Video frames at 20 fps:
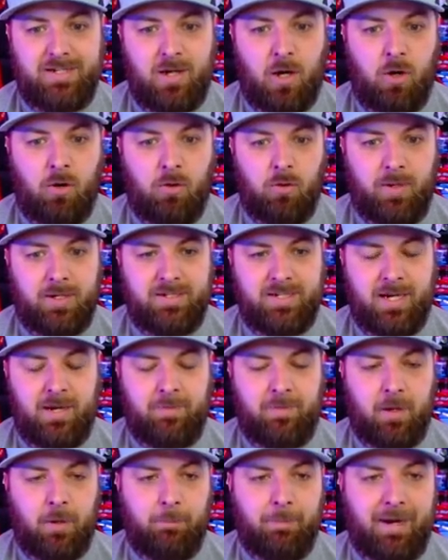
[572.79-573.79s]
all the way down
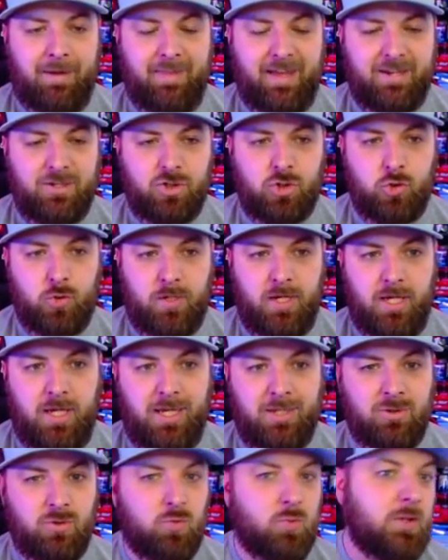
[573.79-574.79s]
there by that tree.
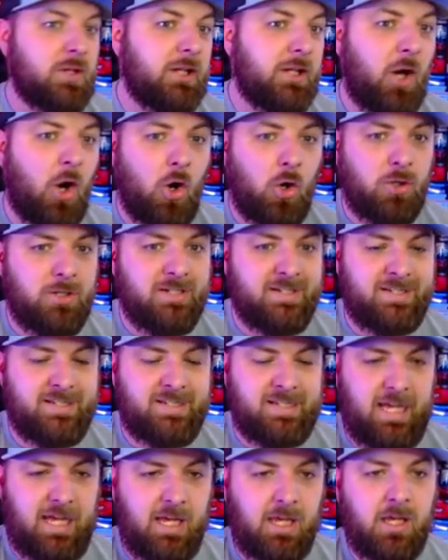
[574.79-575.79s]
It's really hard to
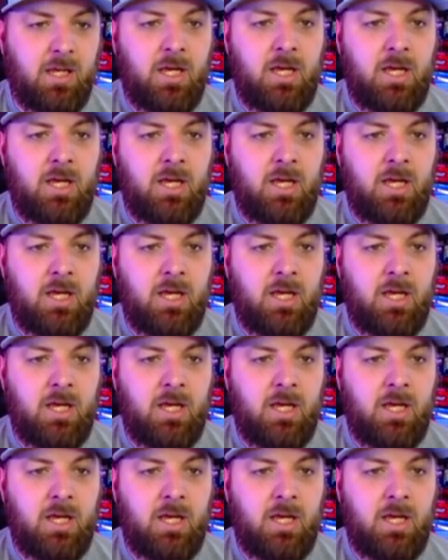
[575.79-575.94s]
see.